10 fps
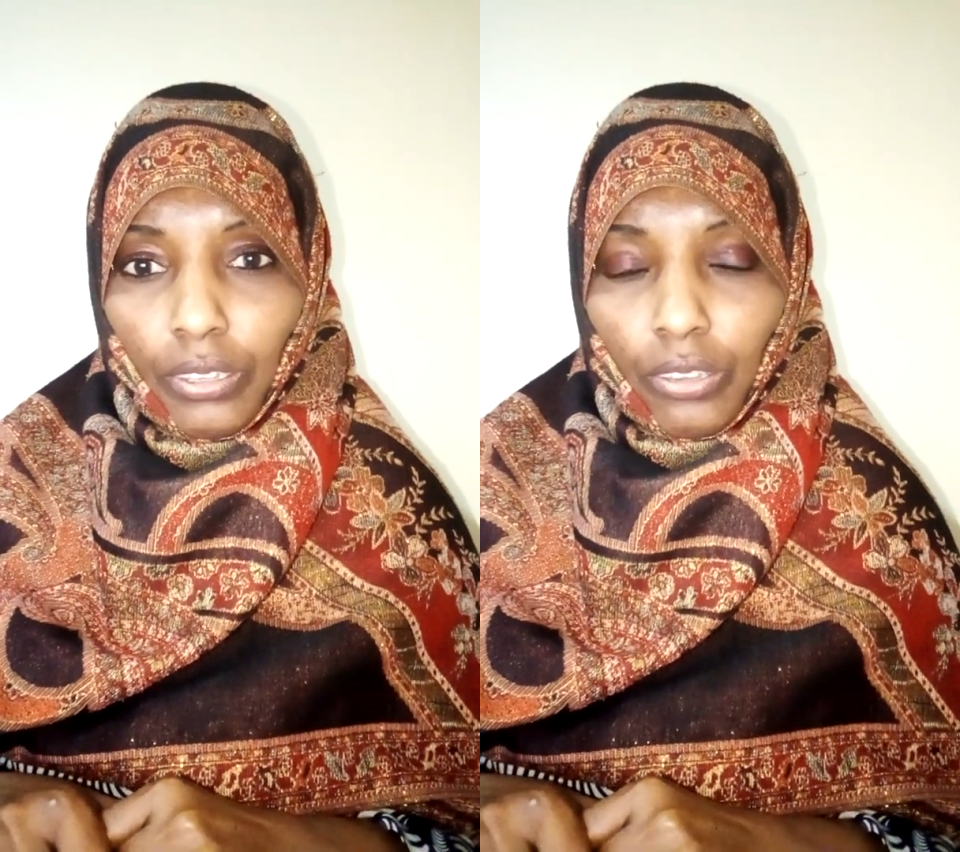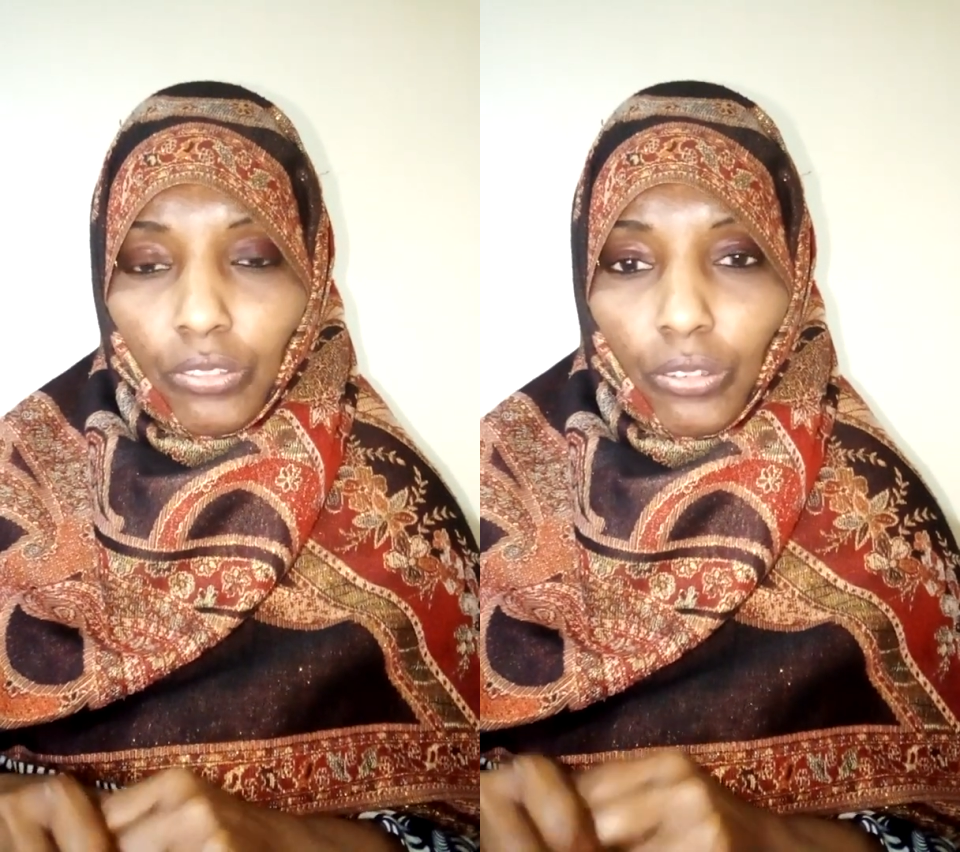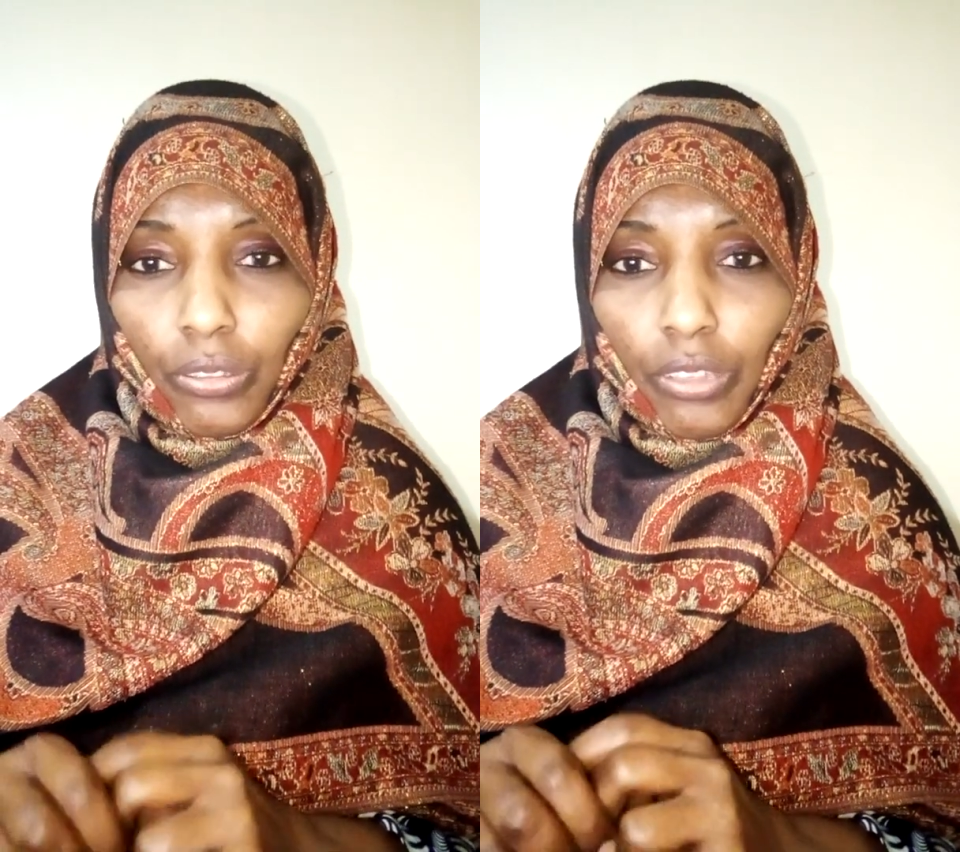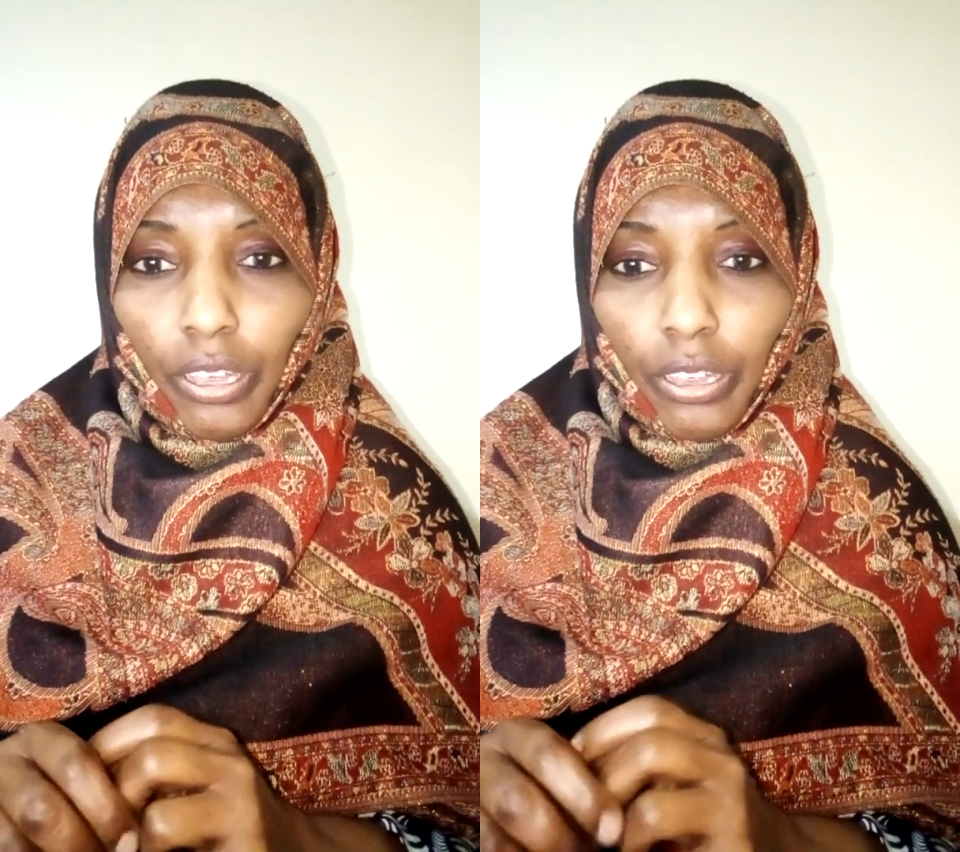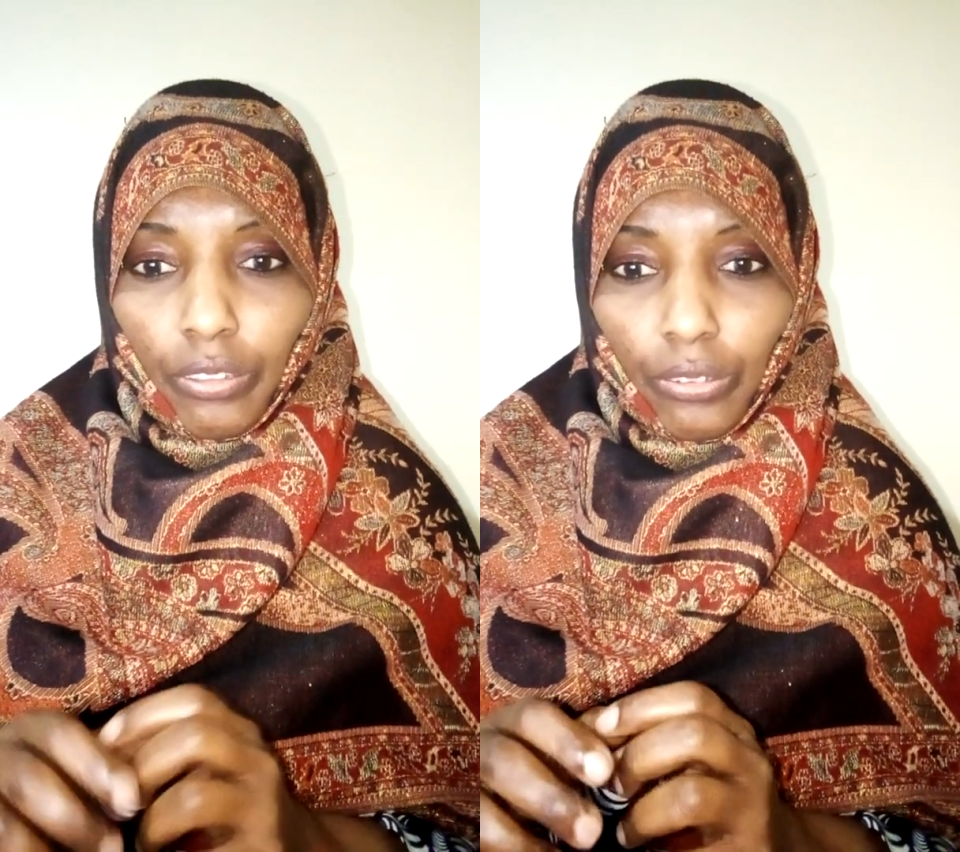So
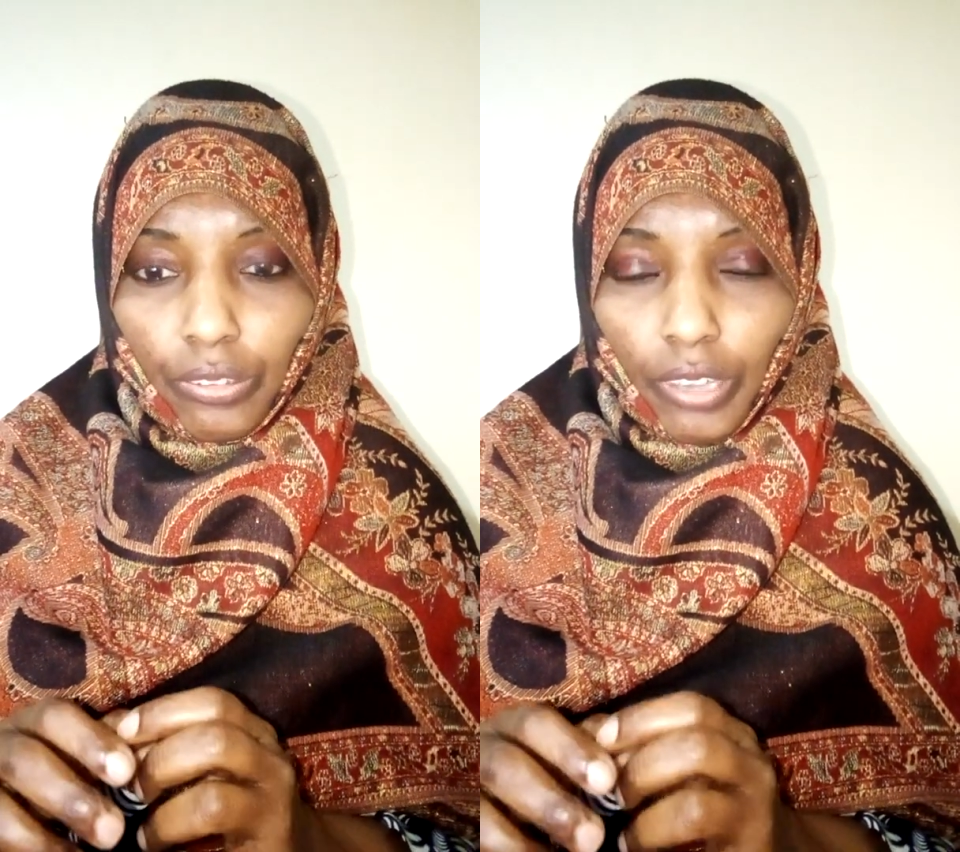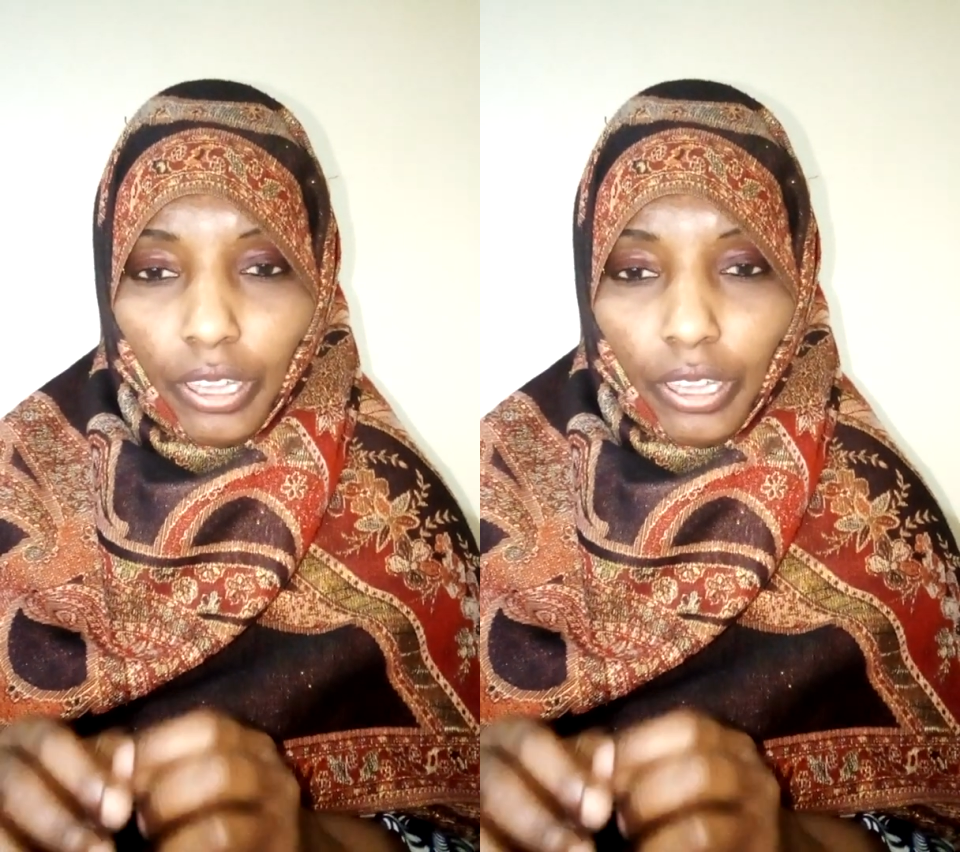those are